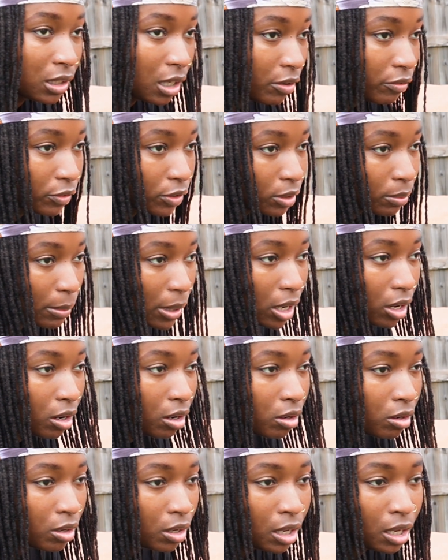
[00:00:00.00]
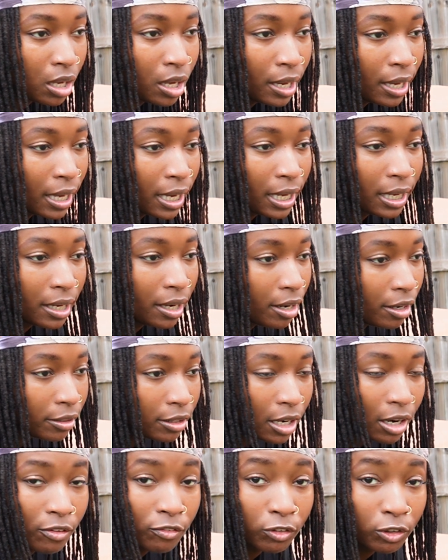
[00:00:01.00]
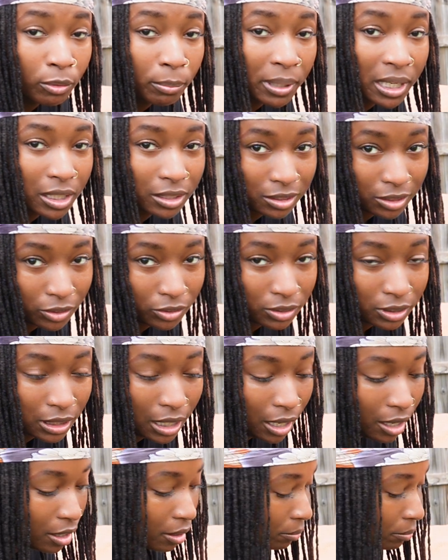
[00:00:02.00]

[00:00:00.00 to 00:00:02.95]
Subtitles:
cover them all and uncover them at a certain time.